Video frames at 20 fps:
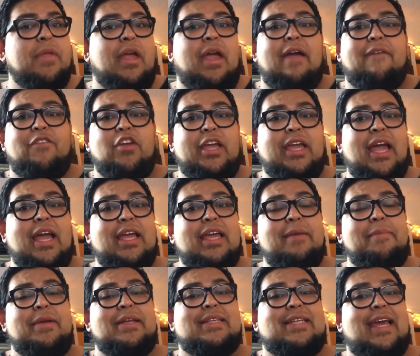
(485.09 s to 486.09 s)
if you can't
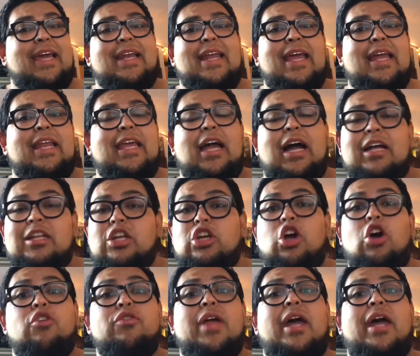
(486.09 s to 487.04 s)
give me 1080 on the go,